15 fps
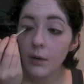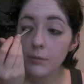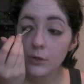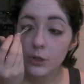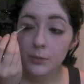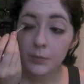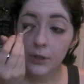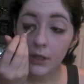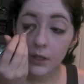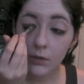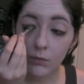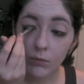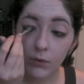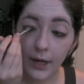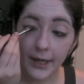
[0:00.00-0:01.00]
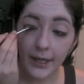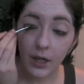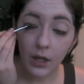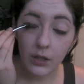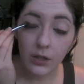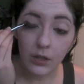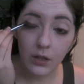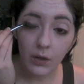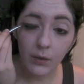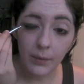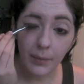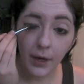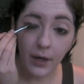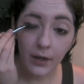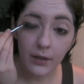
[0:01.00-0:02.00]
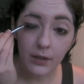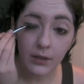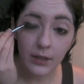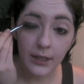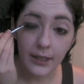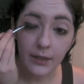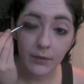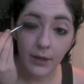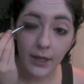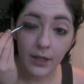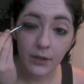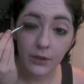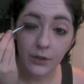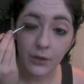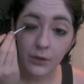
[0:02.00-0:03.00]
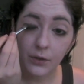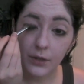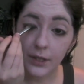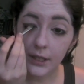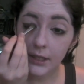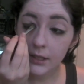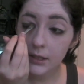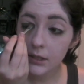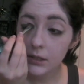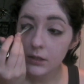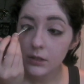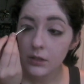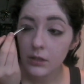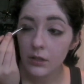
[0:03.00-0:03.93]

I'm just putting it right on the lower part of the lid, right under the crease.